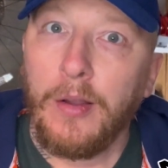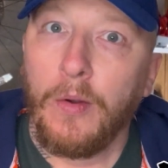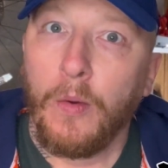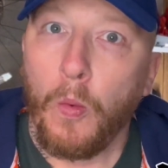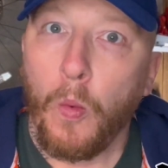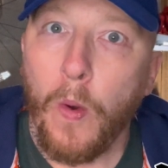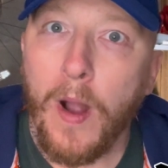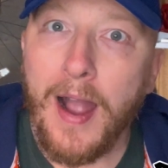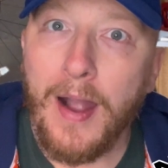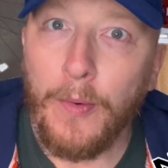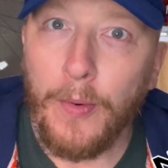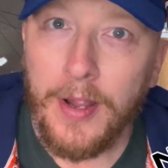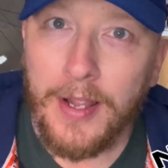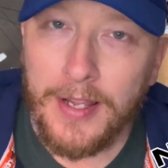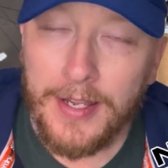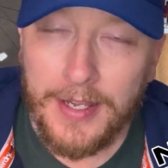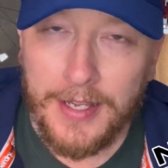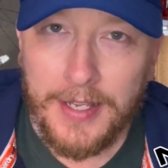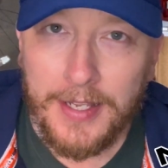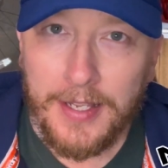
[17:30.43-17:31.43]
wow.
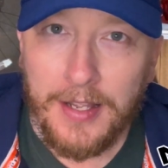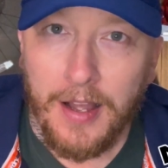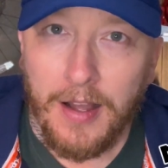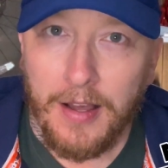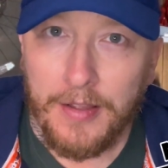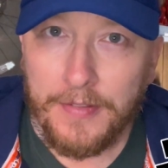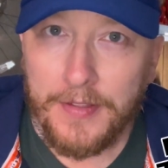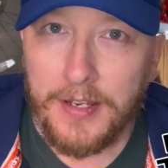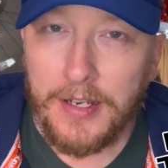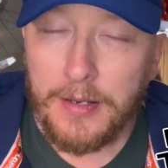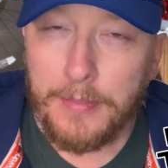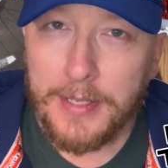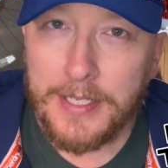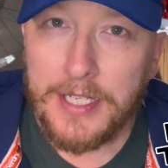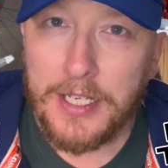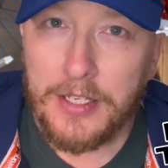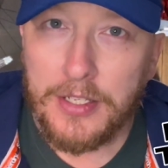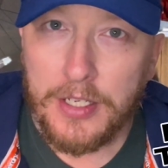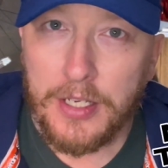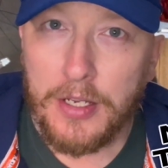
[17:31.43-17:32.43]
I think I'm
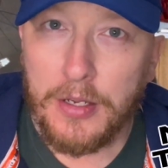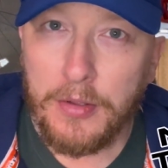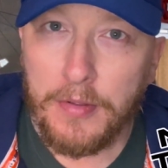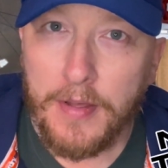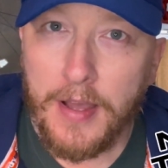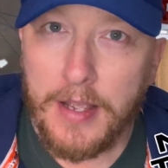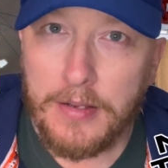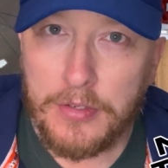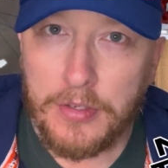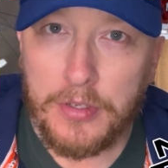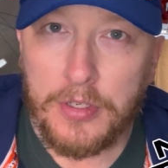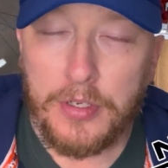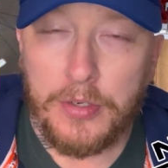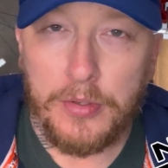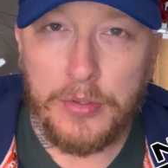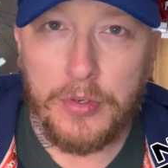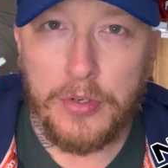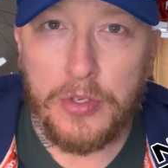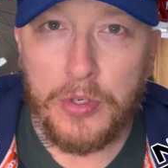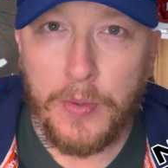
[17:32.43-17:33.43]
hitting
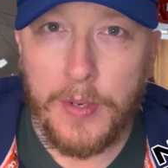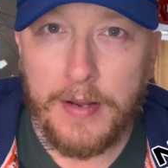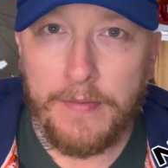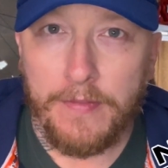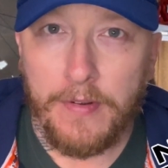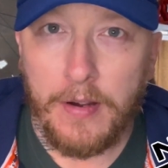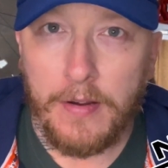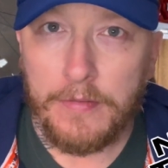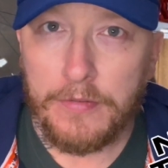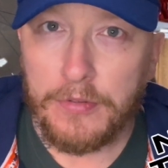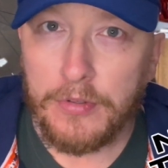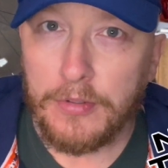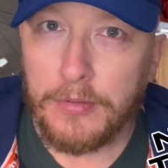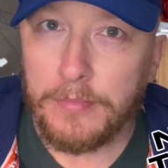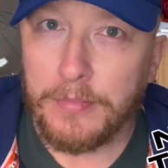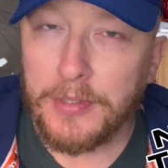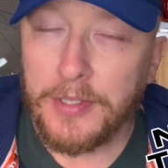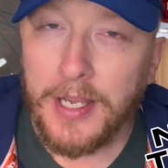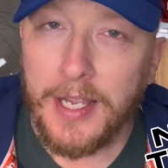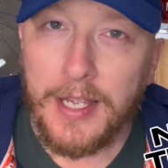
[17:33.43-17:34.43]
2,225 subs. Do
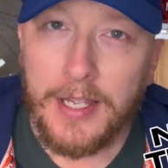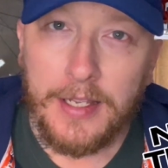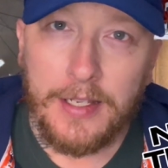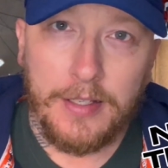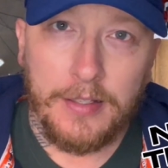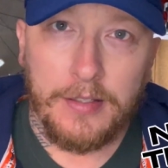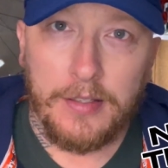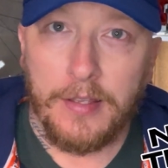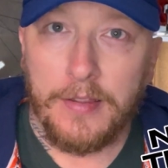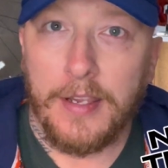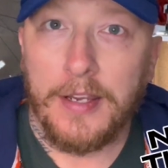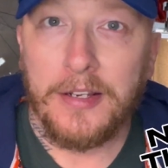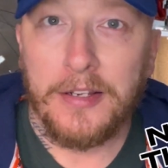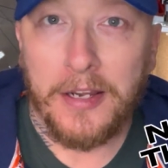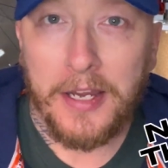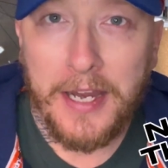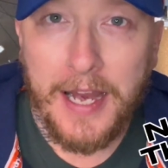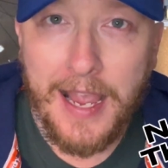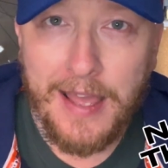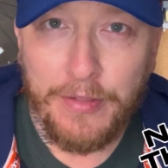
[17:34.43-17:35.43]
you think I
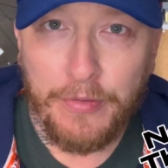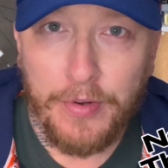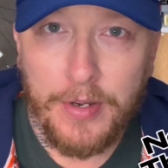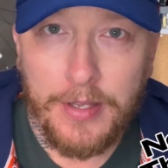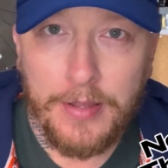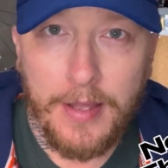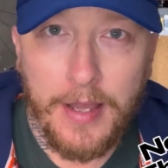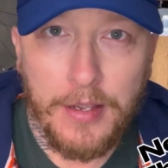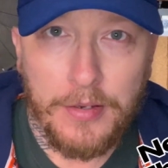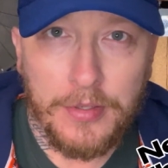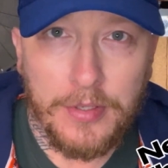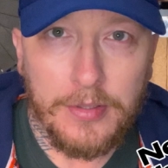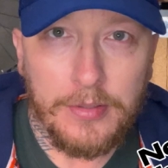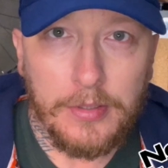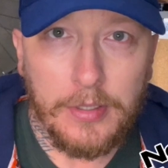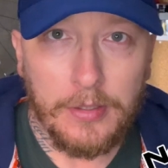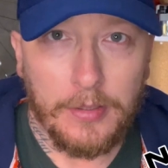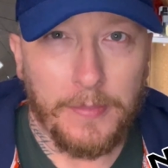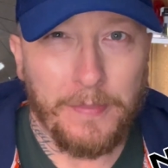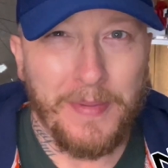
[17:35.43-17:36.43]
can get 3,000?
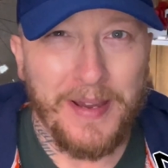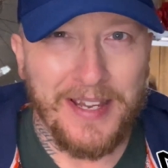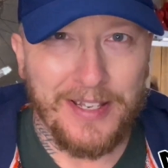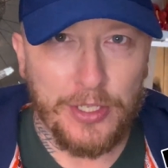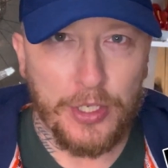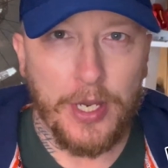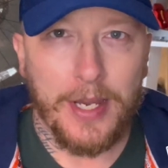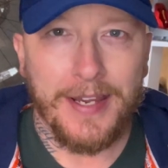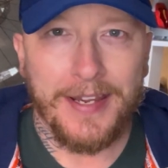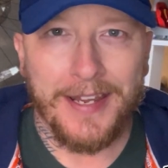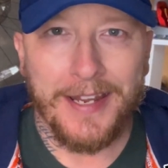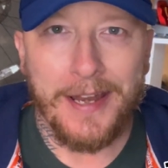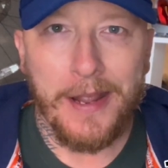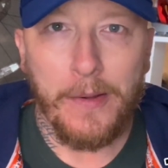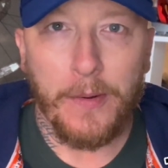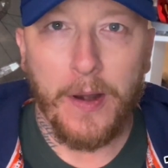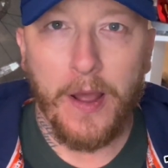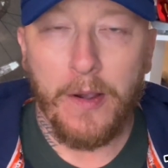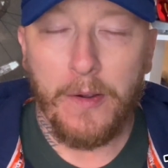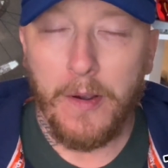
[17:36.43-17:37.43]
I'm being cheeky now.
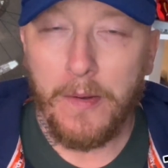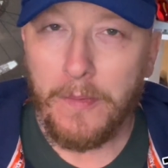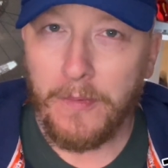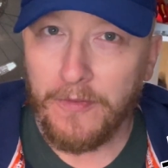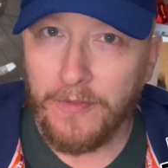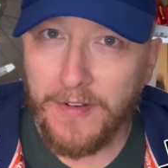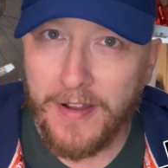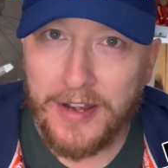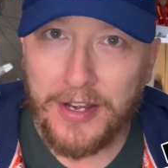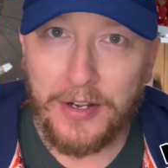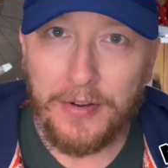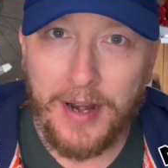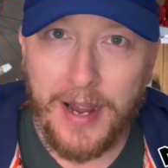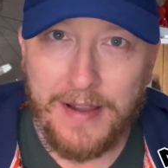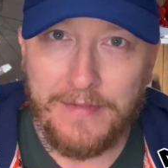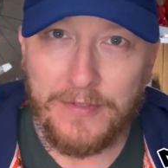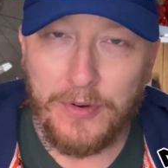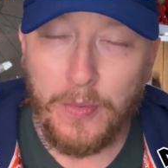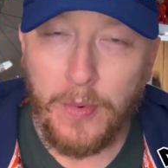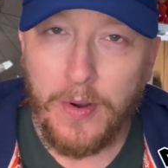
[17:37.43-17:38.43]
Now I'm very
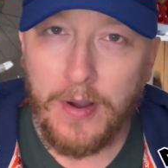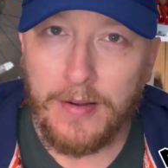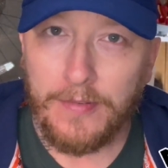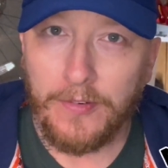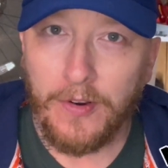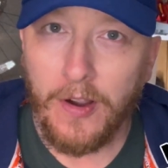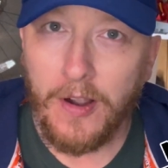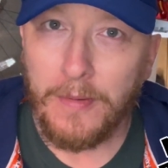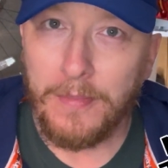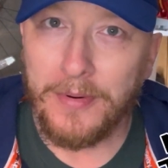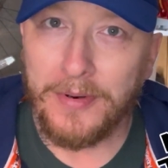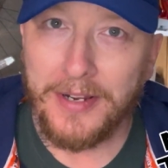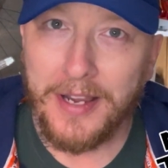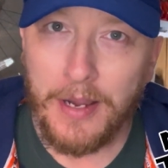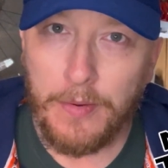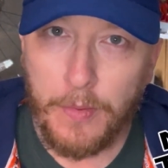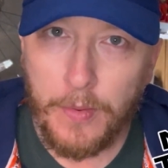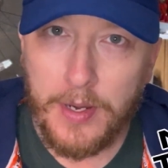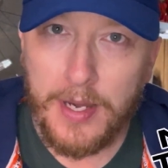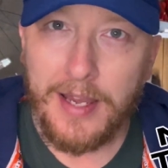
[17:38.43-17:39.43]
grateful for what I've got, but can
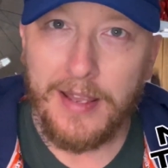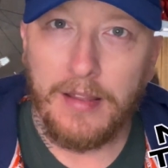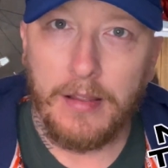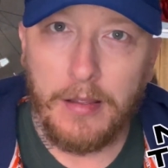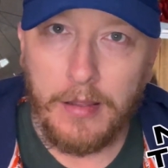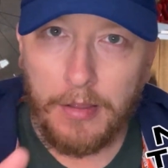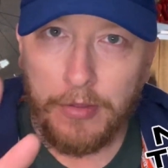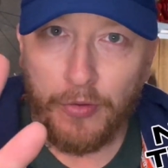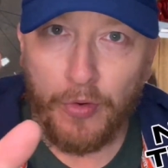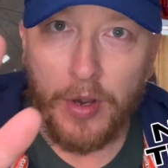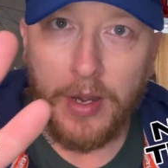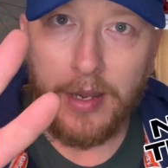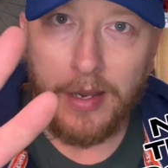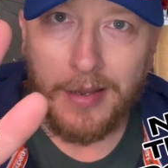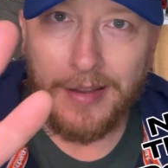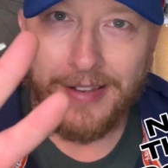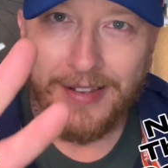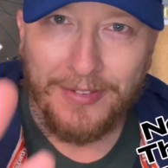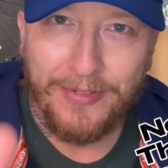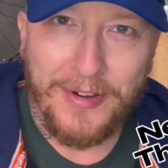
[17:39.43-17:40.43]
we hit three?
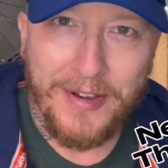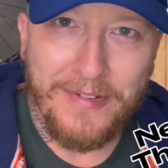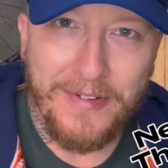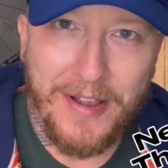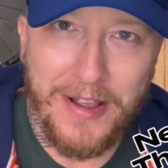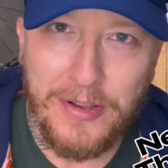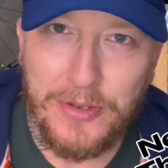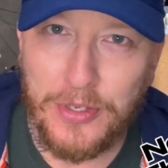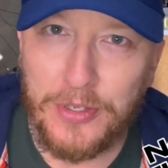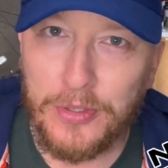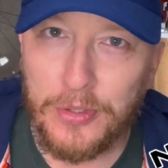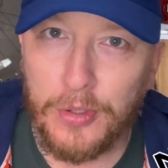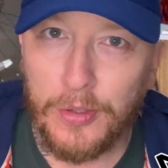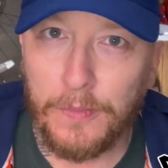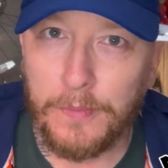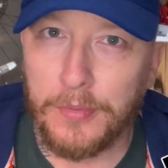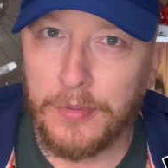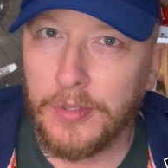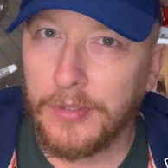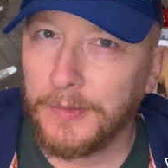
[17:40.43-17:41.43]
3,000
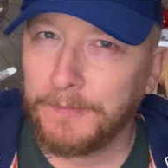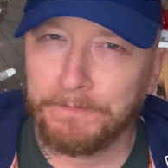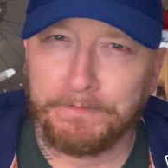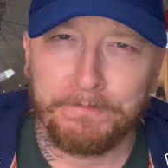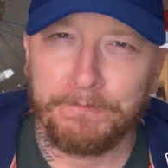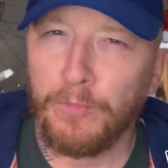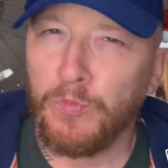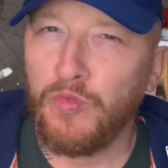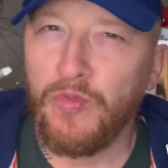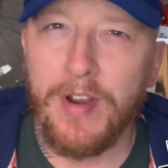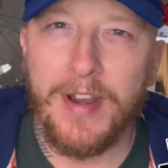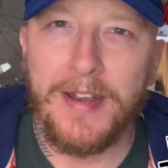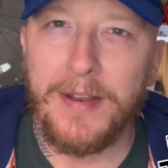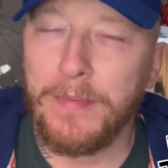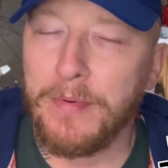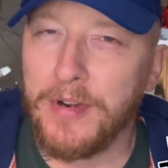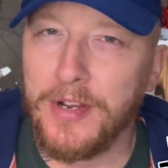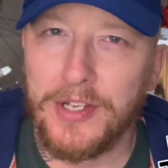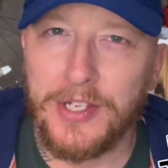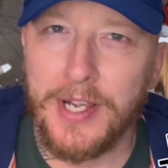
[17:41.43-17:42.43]
subs. Really
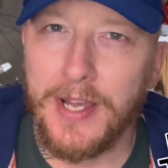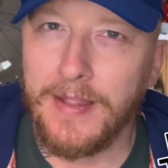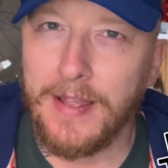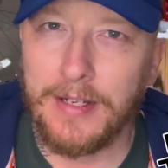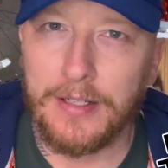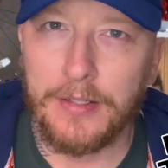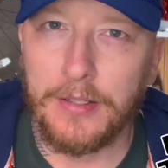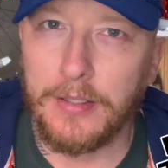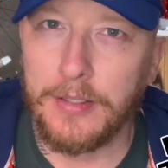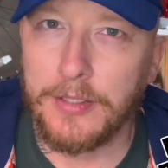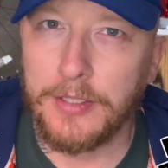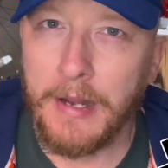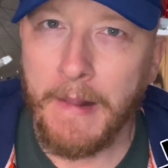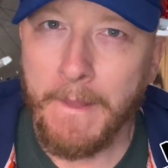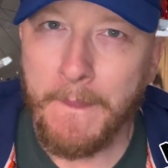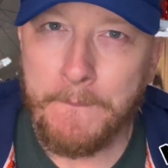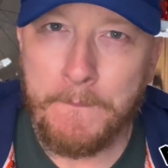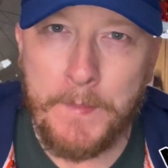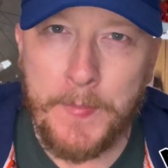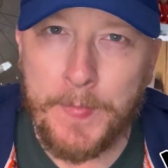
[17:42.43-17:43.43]
appreciate that, guys.
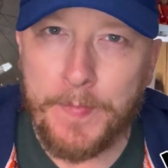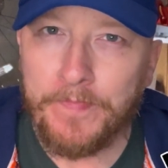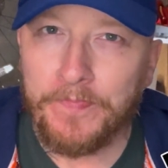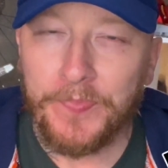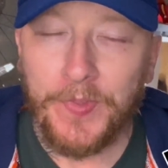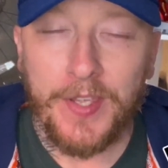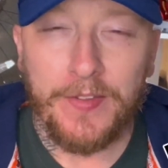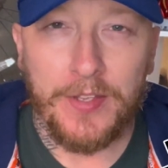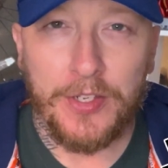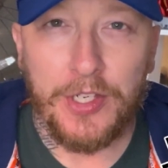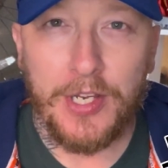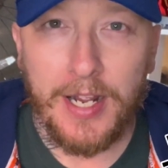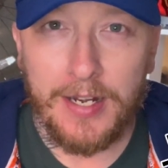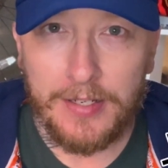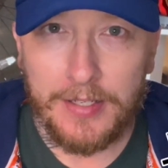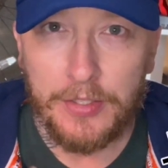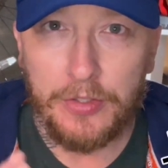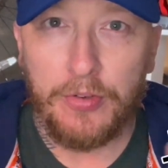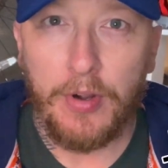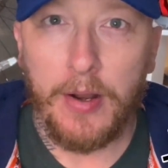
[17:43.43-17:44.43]
The channel
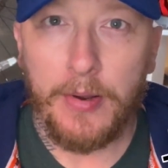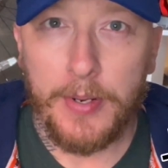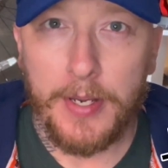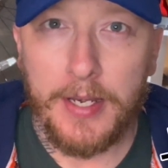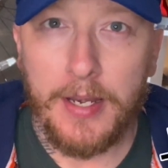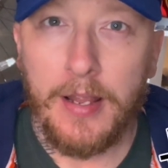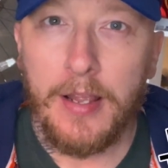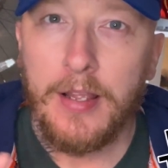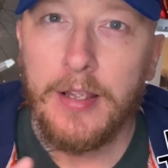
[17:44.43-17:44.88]
is growing